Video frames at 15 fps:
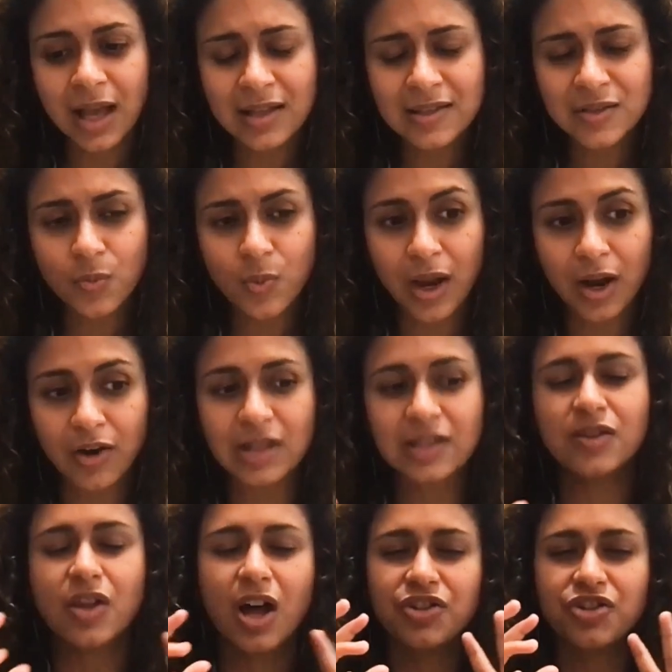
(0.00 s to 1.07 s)
that's
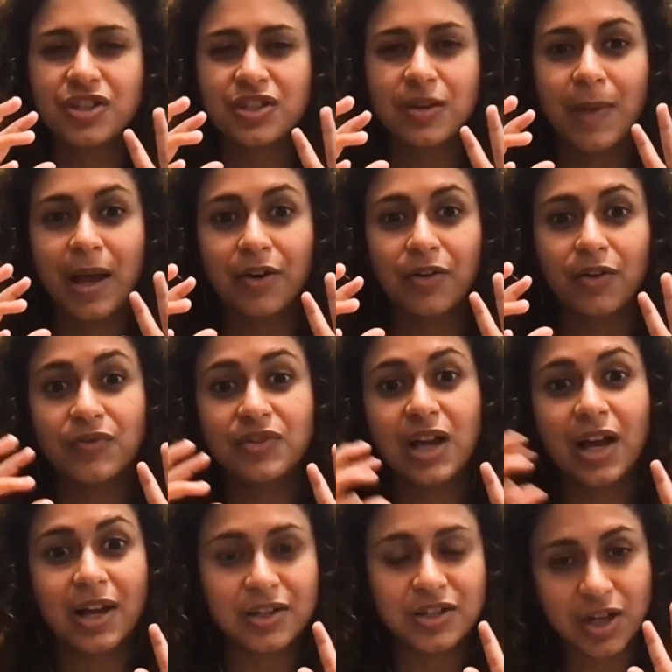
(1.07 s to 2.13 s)
where it's not just a matter
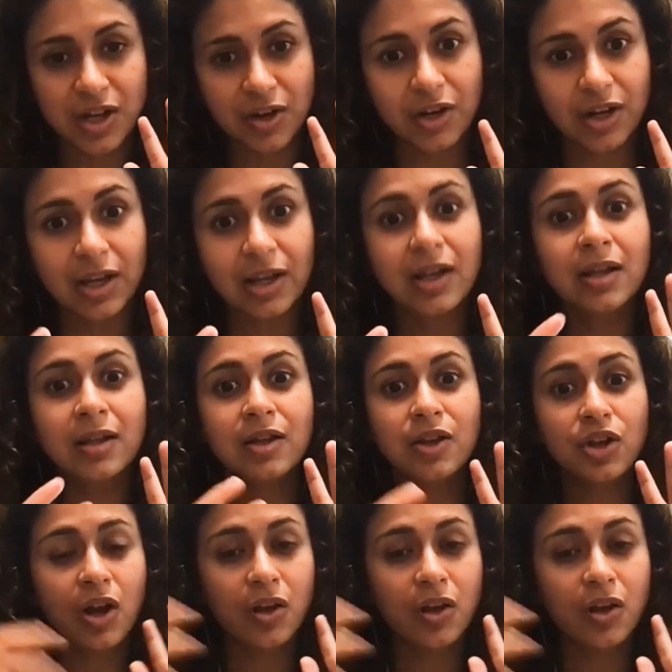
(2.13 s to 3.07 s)
of dietary,